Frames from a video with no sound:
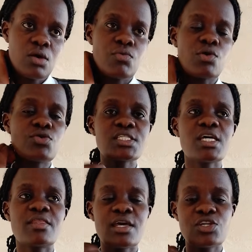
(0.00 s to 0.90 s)
we
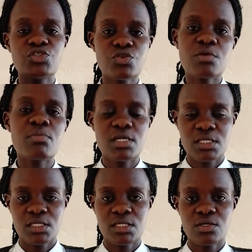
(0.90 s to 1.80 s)
consider the
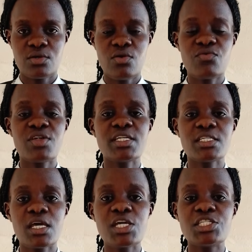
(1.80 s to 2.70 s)
enjoyment of that
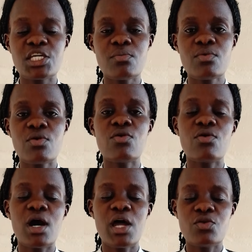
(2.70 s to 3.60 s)
item or
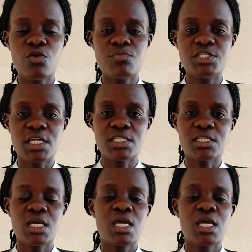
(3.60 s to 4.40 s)
an object.